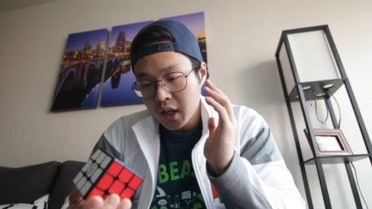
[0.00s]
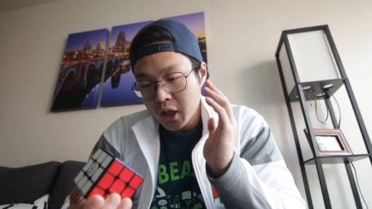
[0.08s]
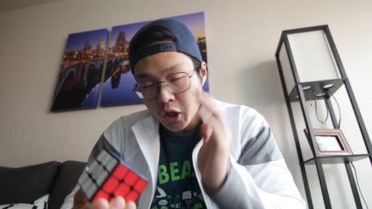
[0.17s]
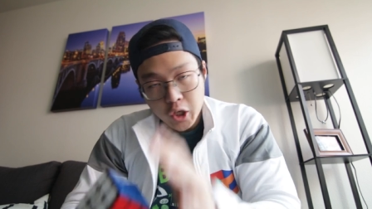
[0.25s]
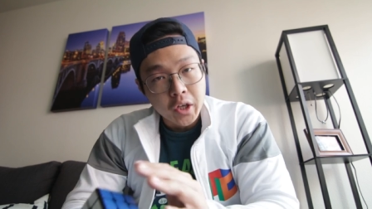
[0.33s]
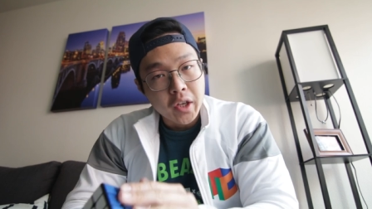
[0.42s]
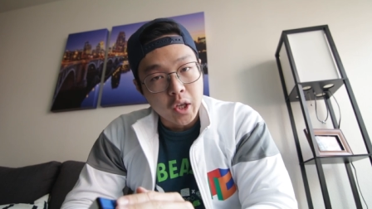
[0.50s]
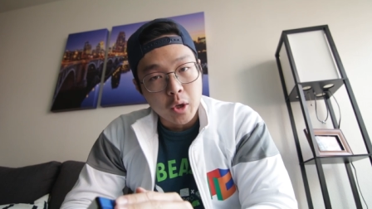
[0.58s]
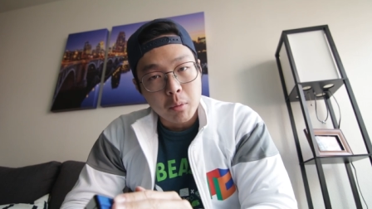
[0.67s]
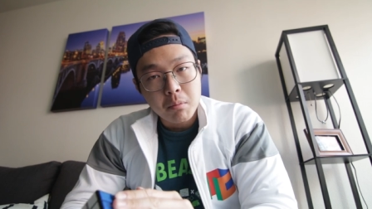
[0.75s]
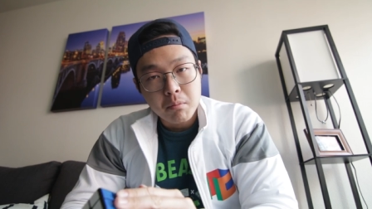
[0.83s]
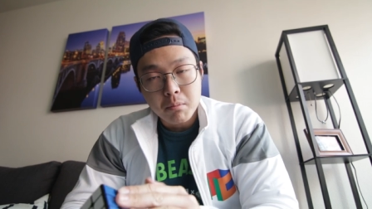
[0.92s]
a good
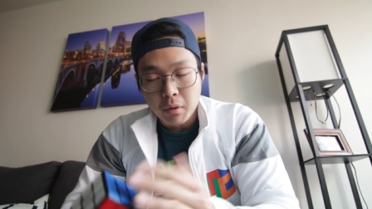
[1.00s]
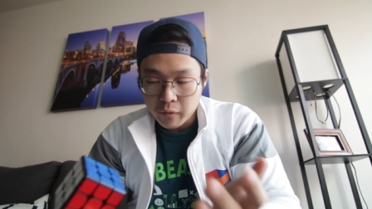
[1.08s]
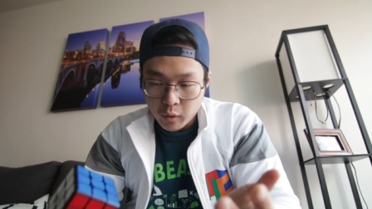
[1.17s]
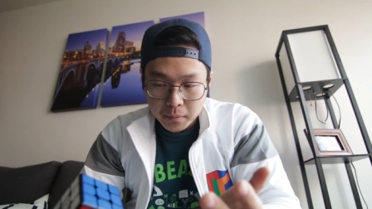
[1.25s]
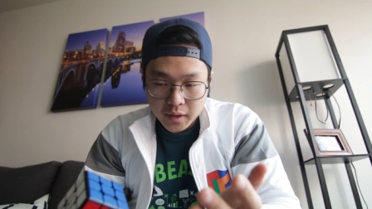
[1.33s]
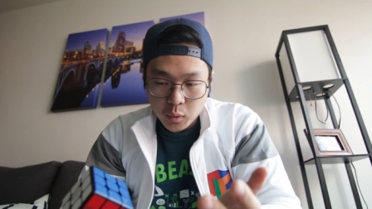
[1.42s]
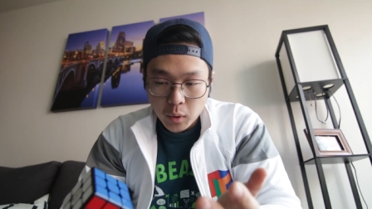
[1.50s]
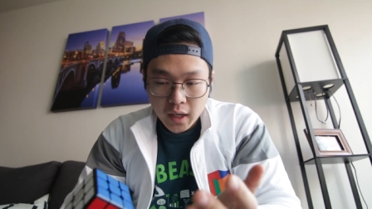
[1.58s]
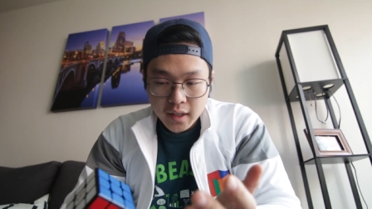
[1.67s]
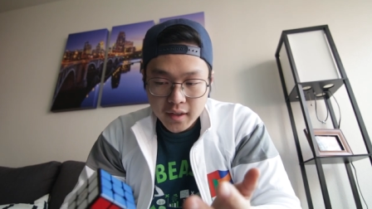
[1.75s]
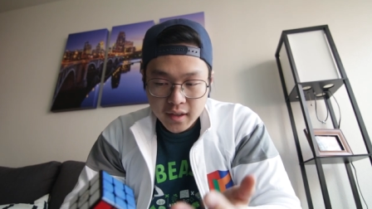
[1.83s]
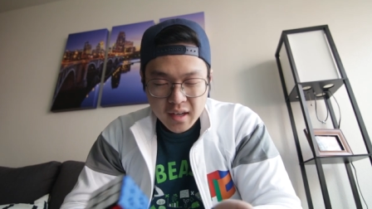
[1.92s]
cube,
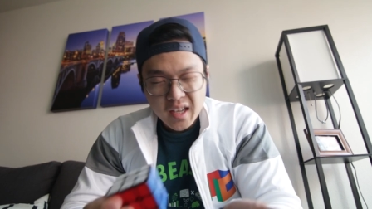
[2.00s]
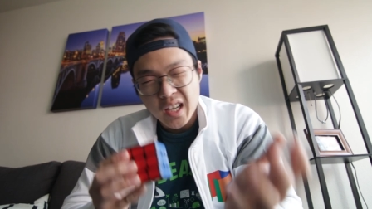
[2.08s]
performance-wise.